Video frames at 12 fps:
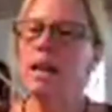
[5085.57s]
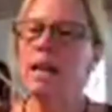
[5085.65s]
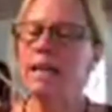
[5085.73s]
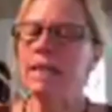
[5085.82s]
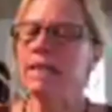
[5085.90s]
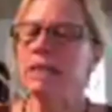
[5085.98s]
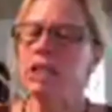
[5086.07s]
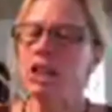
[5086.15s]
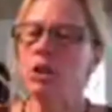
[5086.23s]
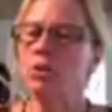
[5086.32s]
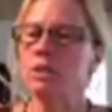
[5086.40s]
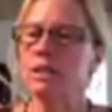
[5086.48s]
And, you
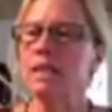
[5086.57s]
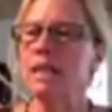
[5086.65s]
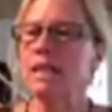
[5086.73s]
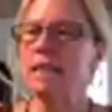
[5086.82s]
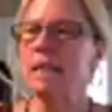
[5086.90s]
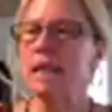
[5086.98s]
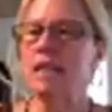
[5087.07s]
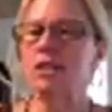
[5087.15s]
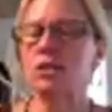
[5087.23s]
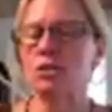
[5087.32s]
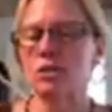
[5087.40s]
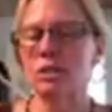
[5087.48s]
know, seeing the
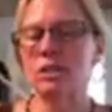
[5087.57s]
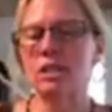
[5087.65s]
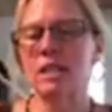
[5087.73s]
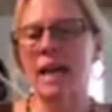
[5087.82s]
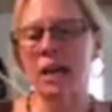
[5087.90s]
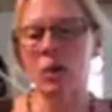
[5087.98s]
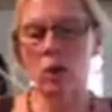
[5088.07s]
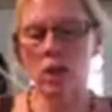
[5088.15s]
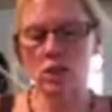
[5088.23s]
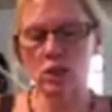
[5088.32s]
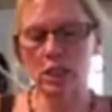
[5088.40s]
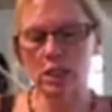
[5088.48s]
answers to that
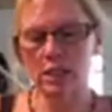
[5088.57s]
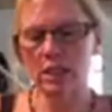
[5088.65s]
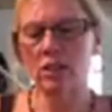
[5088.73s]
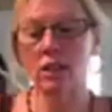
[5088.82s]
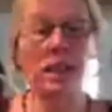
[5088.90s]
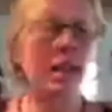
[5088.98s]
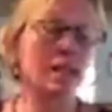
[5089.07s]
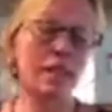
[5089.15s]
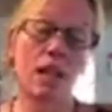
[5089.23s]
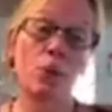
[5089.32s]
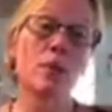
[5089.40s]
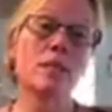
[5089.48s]
question, you know, like I
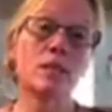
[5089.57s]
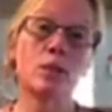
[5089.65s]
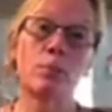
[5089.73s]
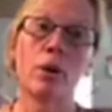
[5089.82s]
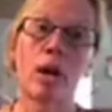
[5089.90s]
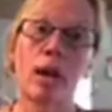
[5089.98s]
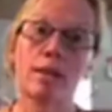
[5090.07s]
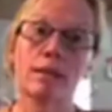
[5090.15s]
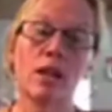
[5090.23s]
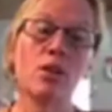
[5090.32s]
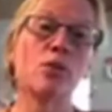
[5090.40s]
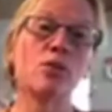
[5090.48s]
said, I wasn't surprised.
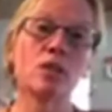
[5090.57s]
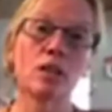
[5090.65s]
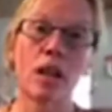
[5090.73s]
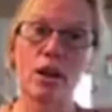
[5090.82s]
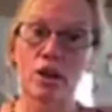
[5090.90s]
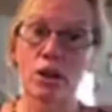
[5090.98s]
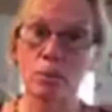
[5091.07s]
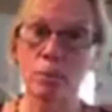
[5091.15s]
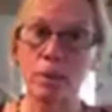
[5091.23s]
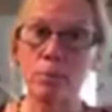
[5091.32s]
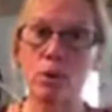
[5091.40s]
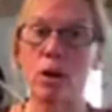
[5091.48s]
I know there's a lot of hurting
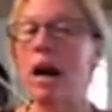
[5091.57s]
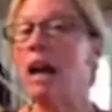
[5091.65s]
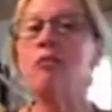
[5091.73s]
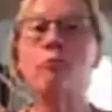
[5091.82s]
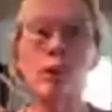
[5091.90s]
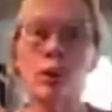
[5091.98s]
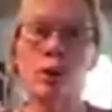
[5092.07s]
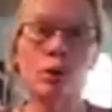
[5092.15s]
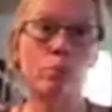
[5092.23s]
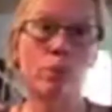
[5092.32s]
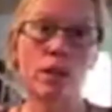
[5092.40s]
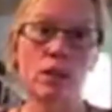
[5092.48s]
people. I've been
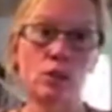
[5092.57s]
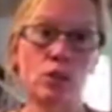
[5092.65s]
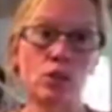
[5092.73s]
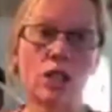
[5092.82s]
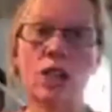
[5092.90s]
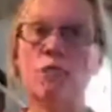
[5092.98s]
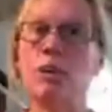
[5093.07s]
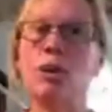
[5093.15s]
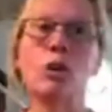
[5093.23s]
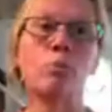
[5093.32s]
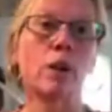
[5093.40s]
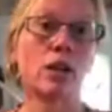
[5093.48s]
hurt by the church. I've been
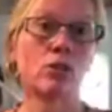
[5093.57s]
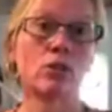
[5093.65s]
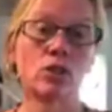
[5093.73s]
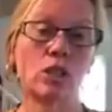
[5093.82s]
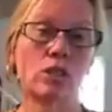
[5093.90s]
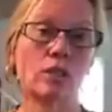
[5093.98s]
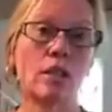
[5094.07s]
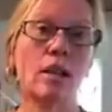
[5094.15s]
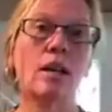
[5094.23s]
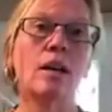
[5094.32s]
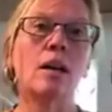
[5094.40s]
hurt by Christians.